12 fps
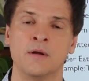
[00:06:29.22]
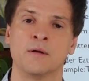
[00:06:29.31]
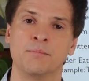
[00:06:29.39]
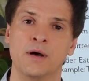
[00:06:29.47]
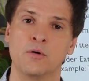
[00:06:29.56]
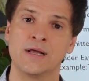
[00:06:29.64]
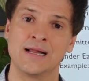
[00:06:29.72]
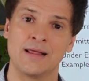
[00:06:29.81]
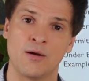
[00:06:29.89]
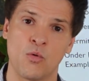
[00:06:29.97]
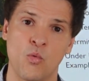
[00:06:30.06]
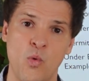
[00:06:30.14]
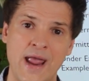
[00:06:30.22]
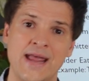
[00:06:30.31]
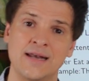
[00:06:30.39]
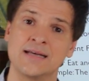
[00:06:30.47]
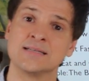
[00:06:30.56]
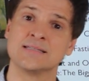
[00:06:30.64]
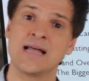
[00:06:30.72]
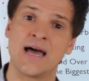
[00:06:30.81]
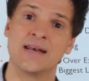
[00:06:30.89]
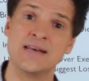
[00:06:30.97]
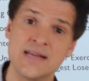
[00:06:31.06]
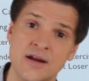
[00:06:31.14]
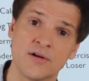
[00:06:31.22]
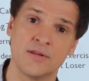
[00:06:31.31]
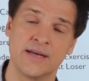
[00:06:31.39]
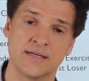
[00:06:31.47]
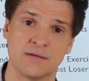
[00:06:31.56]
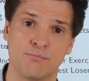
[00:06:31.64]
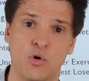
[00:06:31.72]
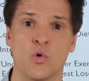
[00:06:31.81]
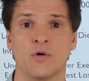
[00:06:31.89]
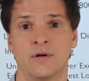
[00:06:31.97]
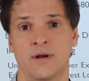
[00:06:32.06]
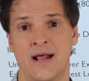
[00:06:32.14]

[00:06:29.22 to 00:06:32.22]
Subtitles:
but weight is not nearly as important